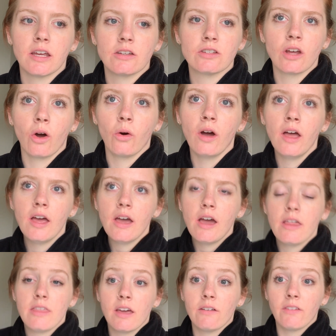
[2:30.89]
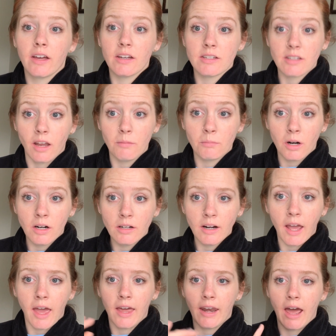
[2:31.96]
So think of like a sunburn
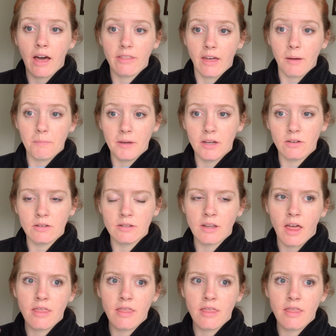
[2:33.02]
and how that peels,